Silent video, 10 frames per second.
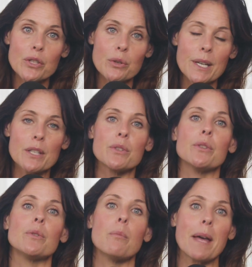you
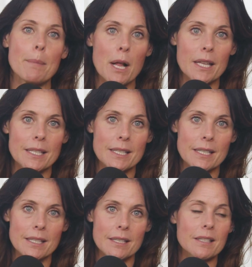into metabolic
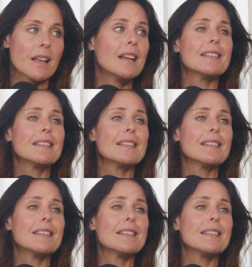diseases,